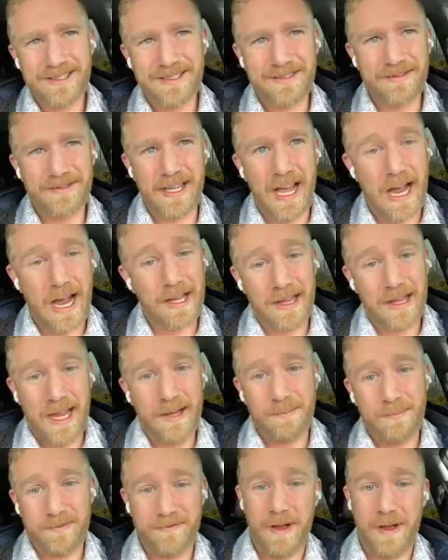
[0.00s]

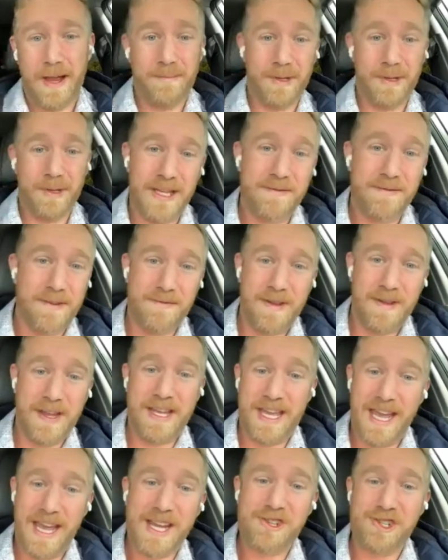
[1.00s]
I believe in
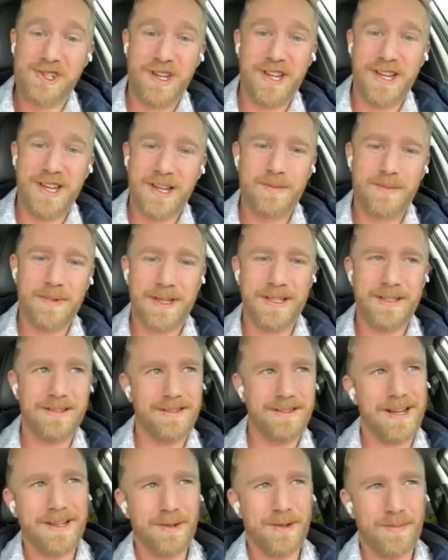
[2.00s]
vacationing, but
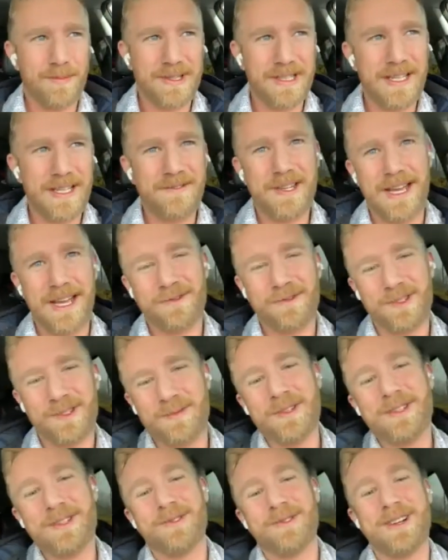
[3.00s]
I don't believe you have to
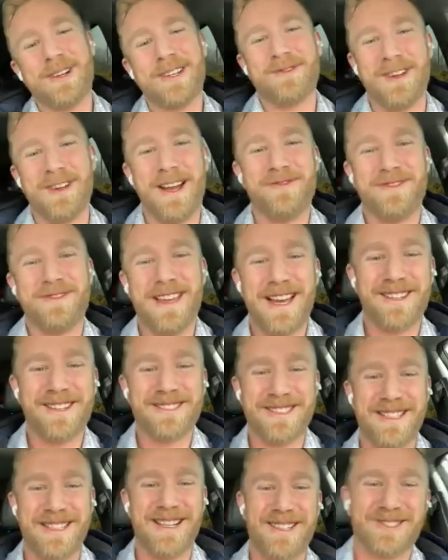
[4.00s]
spend
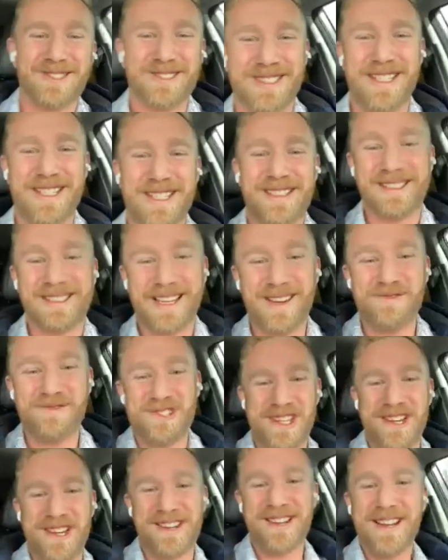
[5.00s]
$25,000 on a
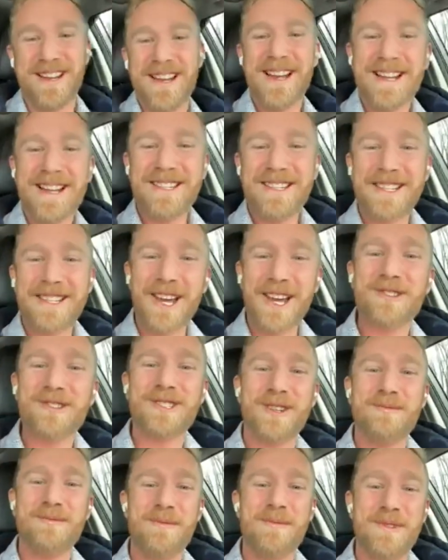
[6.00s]
timeshare to go
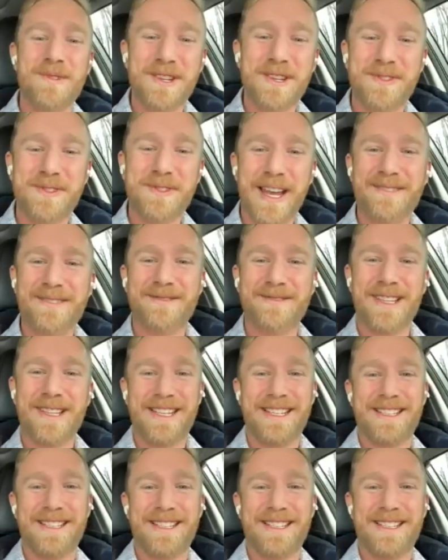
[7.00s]
somewhere with your family.